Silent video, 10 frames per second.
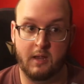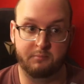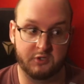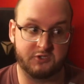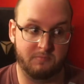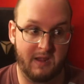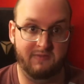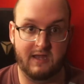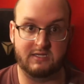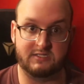And Blizzard made
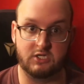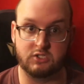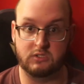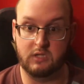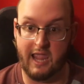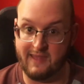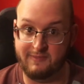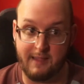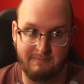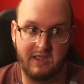that decision and
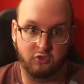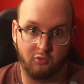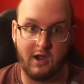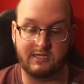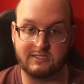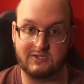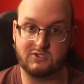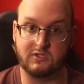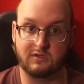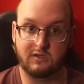they made the right
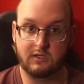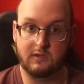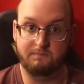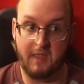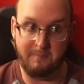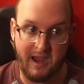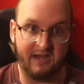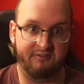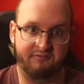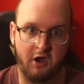decision. They made
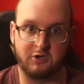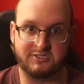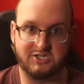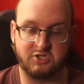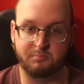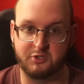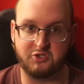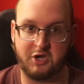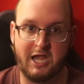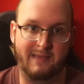a fair decision.
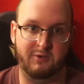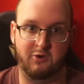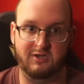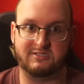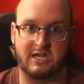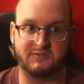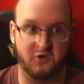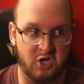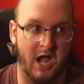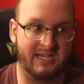Blizzard cannot be criticized for
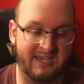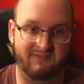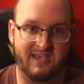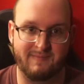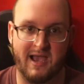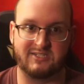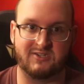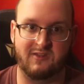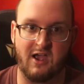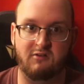not giving him access to
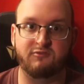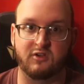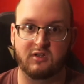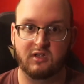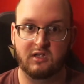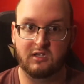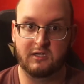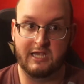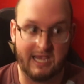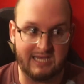the alpha.
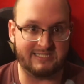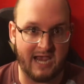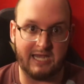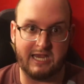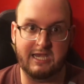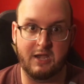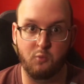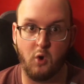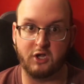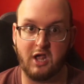He said he didn't
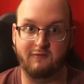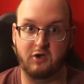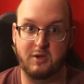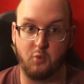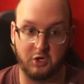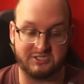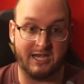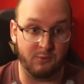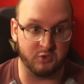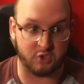want to cover it anymore. He said he
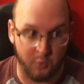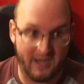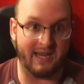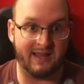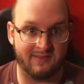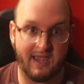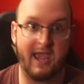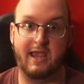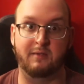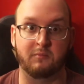was quitting the
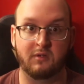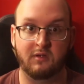game.